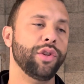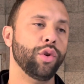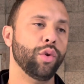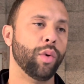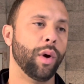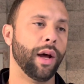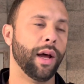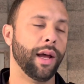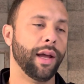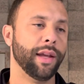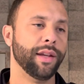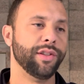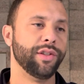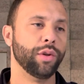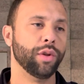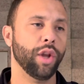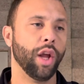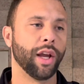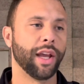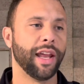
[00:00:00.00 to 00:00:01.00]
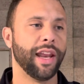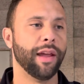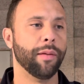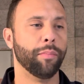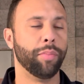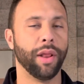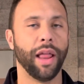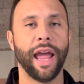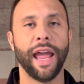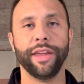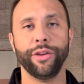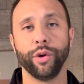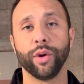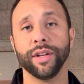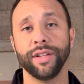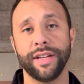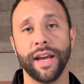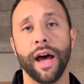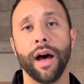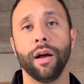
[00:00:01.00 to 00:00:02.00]
you look at him play, you
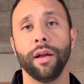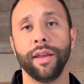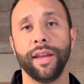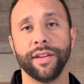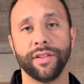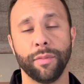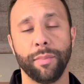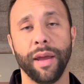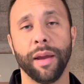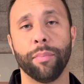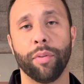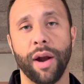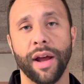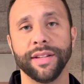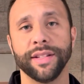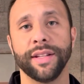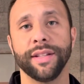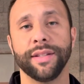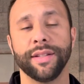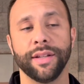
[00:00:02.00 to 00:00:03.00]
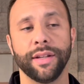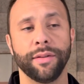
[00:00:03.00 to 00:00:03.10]
can tell he has a big presence.